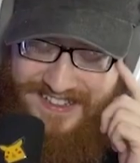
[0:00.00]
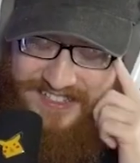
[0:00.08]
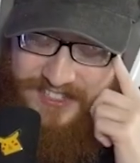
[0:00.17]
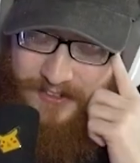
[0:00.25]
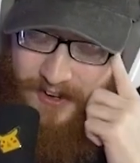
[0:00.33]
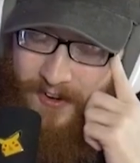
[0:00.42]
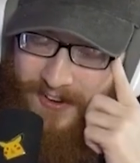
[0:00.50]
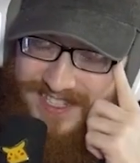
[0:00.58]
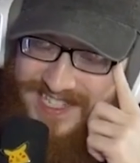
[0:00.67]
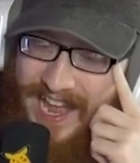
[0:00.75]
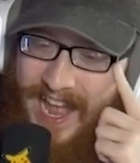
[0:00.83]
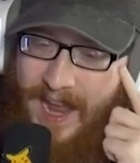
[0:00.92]
dude,
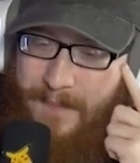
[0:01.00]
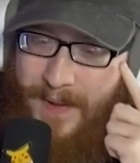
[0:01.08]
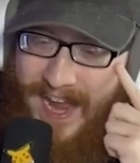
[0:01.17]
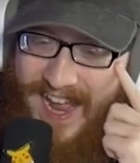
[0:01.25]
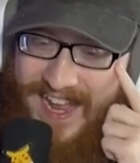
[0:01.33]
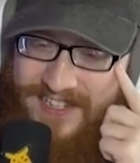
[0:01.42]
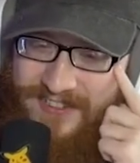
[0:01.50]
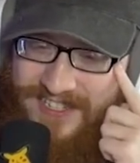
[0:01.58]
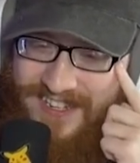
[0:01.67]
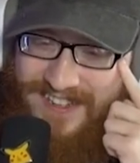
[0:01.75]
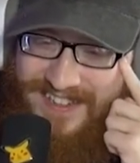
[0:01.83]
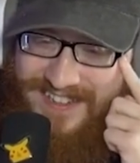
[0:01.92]
Hook's eye patch,
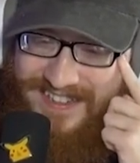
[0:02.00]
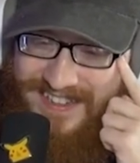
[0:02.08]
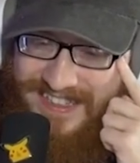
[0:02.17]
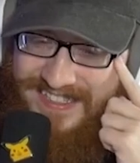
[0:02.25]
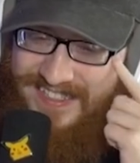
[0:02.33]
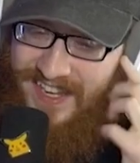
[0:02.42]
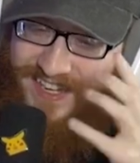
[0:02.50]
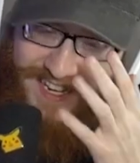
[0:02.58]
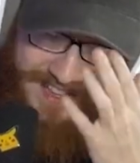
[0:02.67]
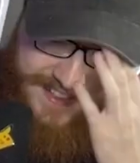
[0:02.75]
he's like got the